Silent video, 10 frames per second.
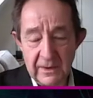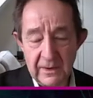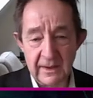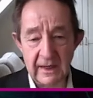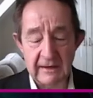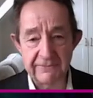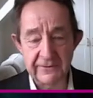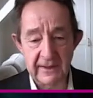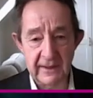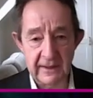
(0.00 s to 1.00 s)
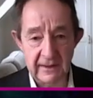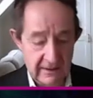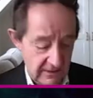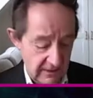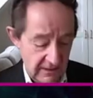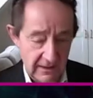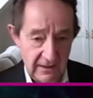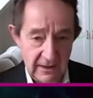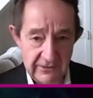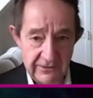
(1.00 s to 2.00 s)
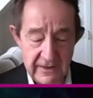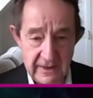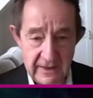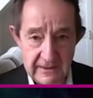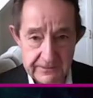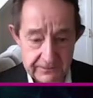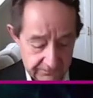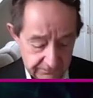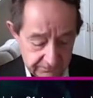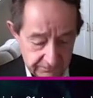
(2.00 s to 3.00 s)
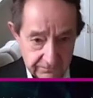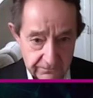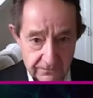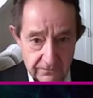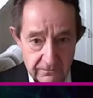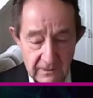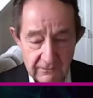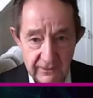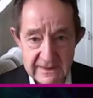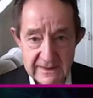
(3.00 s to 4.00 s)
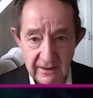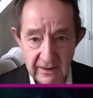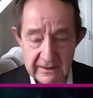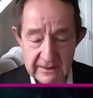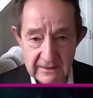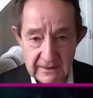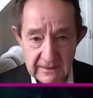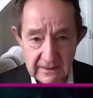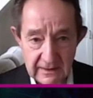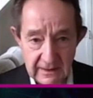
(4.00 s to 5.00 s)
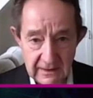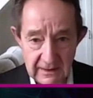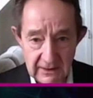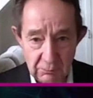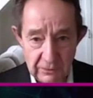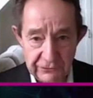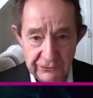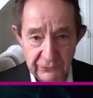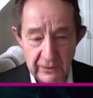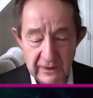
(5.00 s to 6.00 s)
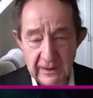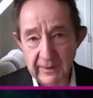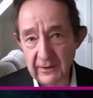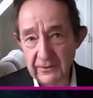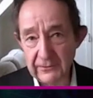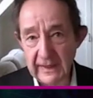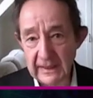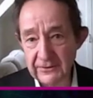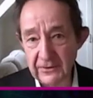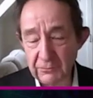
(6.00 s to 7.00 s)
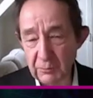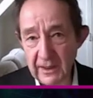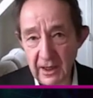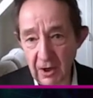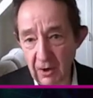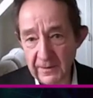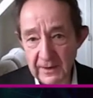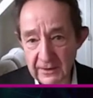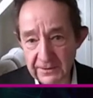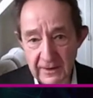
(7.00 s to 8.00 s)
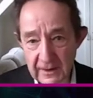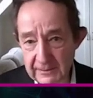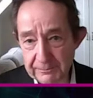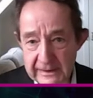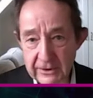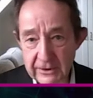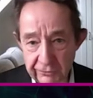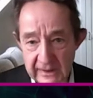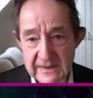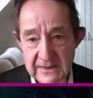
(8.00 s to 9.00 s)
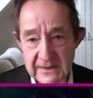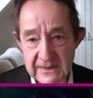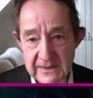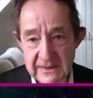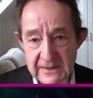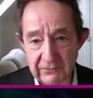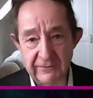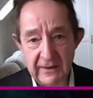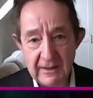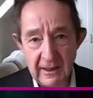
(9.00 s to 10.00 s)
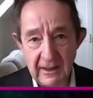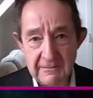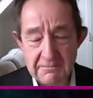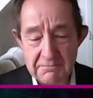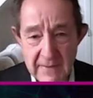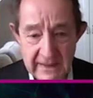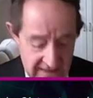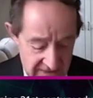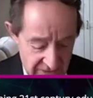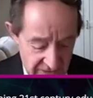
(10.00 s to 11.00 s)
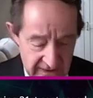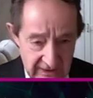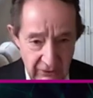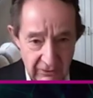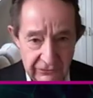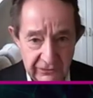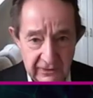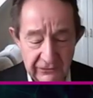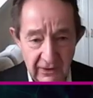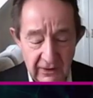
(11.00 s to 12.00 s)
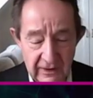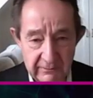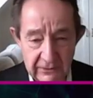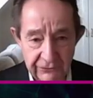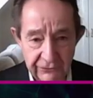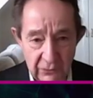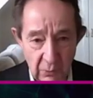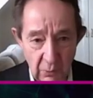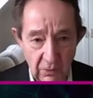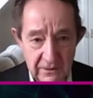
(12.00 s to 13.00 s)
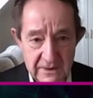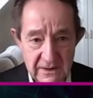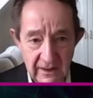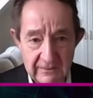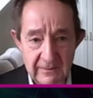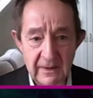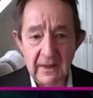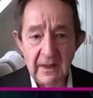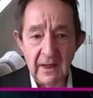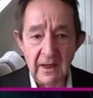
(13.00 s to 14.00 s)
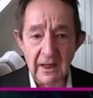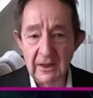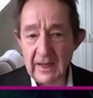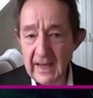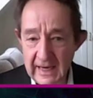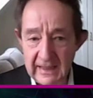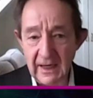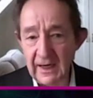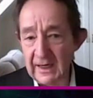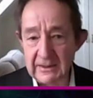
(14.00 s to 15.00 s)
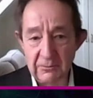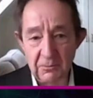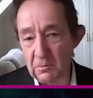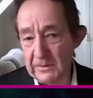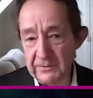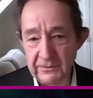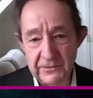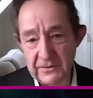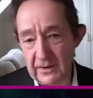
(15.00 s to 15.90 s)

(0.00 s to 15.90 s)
We have here the first slide, which is talking about the fact that we are on the complete crest of a wave. Many new technologies are coming through all the time. AI with